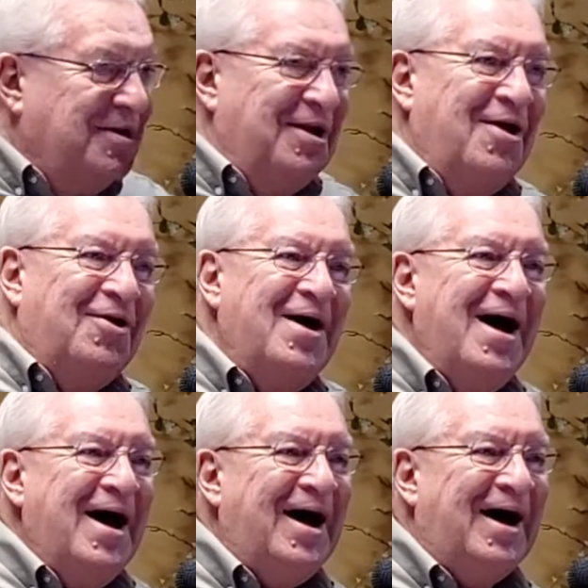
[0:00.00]
You
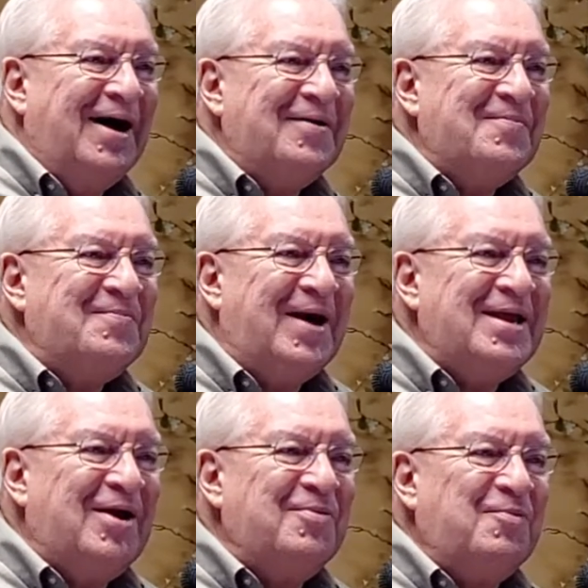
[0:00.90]
know, but
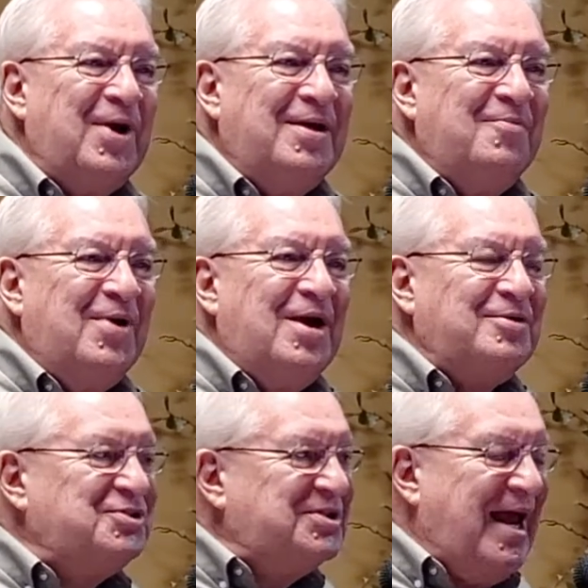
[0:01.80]
you know, we
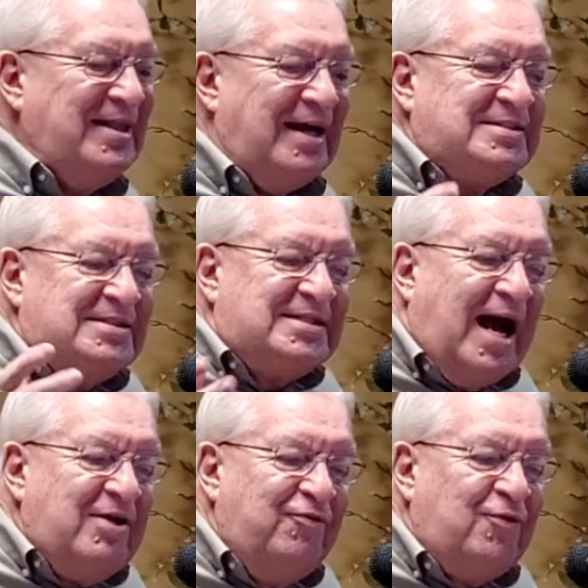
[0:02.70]
understand that
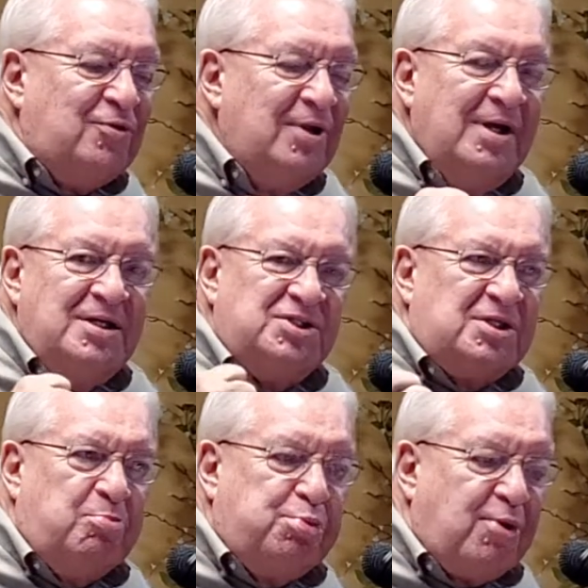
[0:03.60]
stifle,
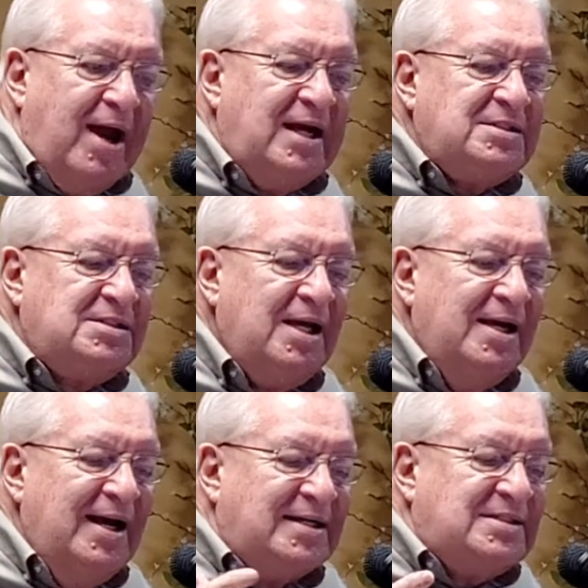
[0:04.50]
suppress,
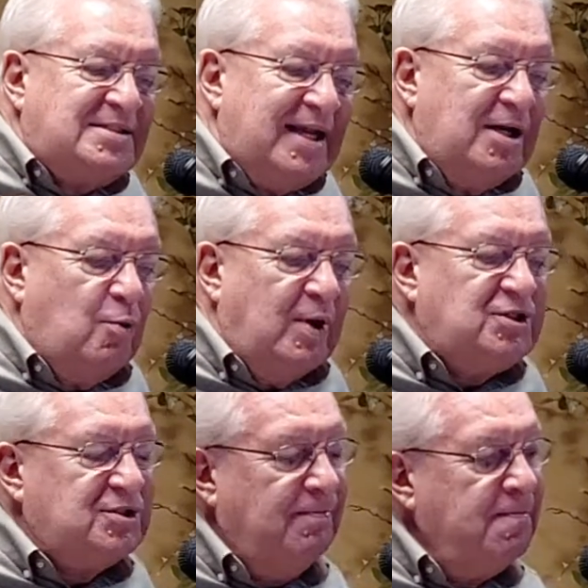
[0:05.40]

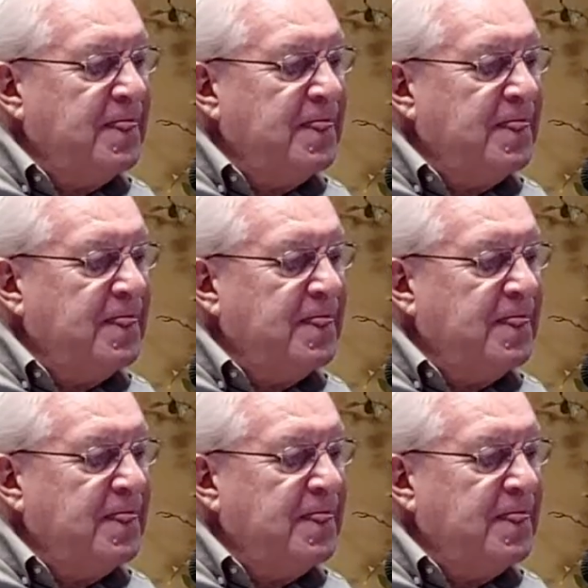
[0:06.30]
extinguish.